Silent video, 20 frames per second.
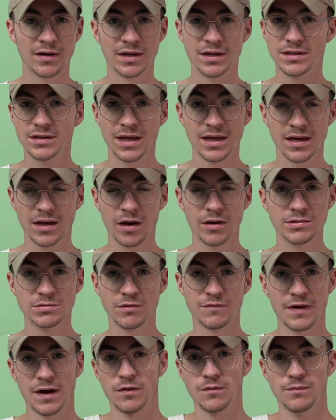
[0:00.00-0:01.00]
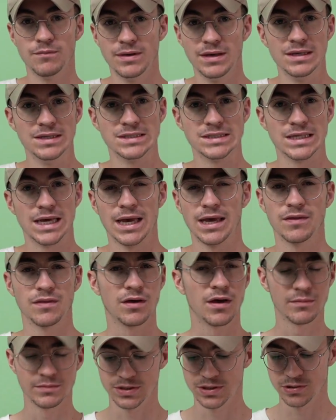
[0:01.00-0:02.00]
It goes without me saying
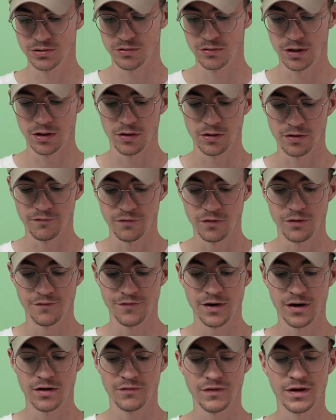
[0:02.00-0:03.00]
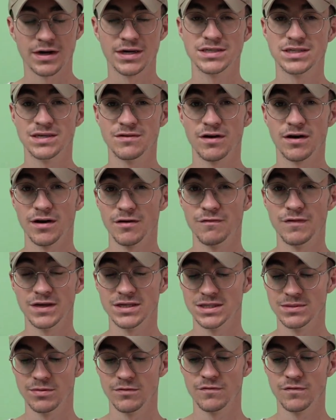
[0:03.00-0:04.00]
that I'm sure a lot of you have heard of
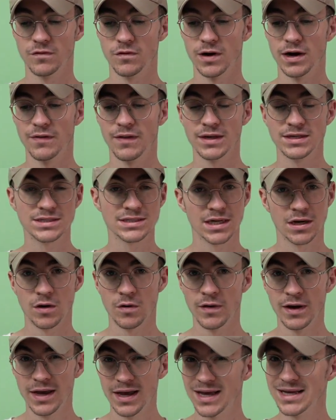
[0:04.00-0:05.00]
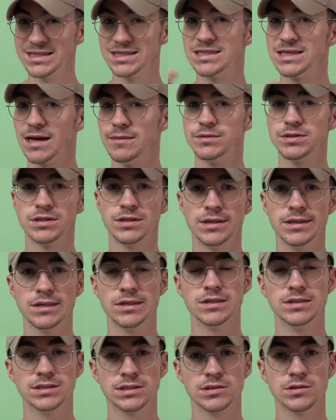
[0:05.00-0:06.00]
iFixit before, and they sell exceptionally
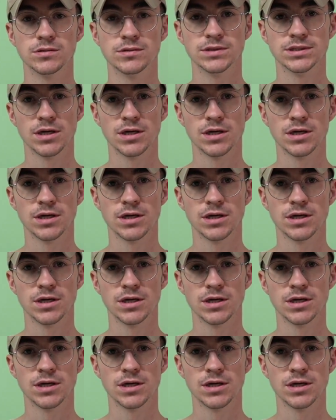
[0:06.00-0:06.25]
good tools.